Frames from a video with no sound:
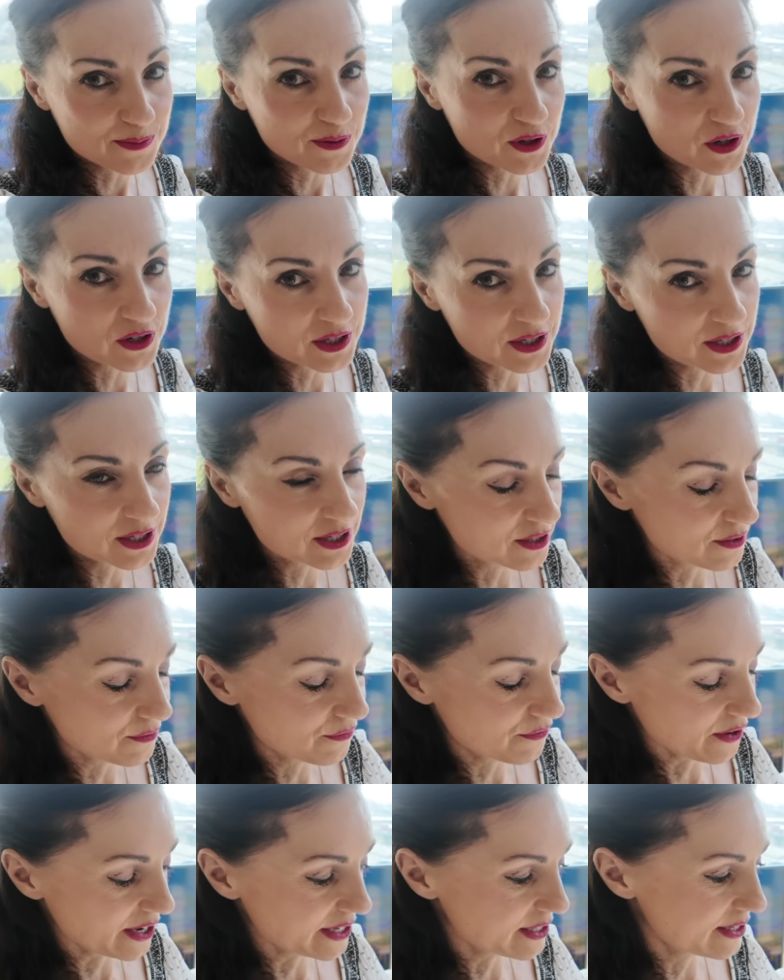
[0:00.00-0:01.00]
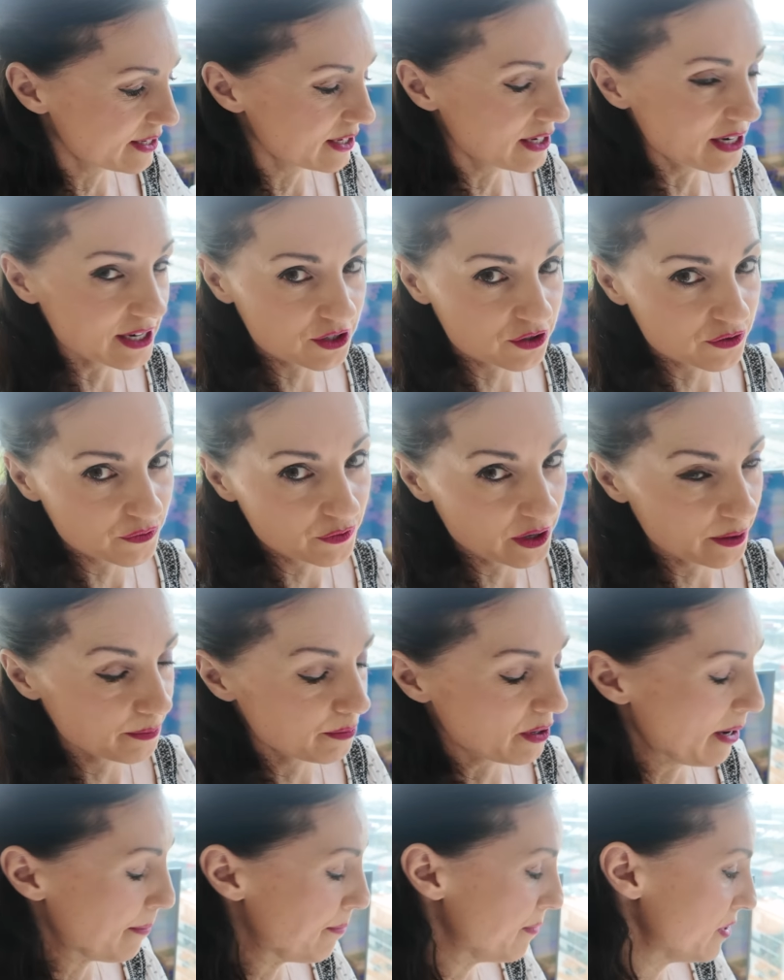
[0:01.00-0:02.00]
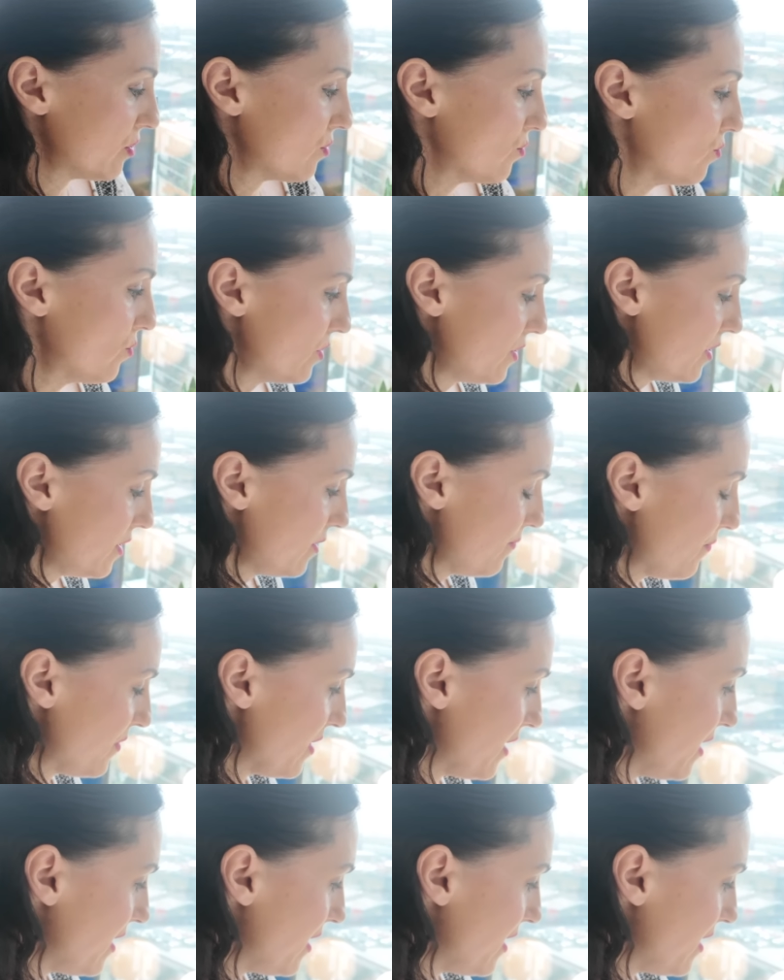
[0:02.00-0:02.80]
because this is the fancy luxury apartment tour here.